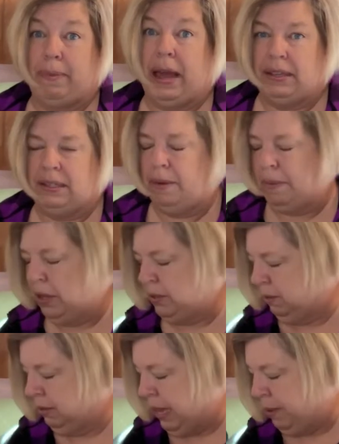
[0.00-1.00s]
basketball
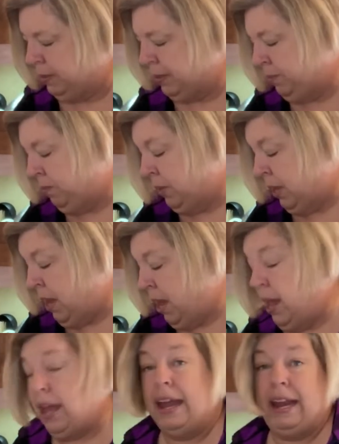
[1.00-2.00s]
games.
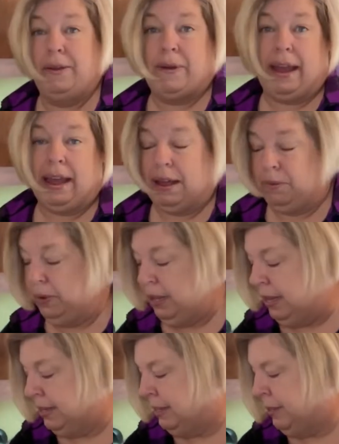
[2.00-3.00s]
Anyway, I
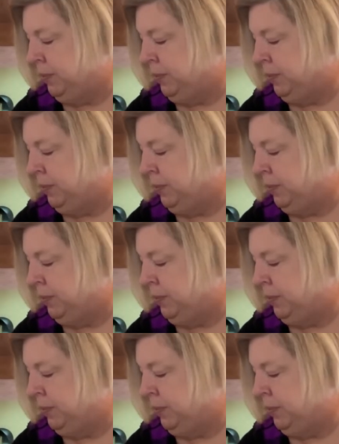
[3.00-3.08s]
went,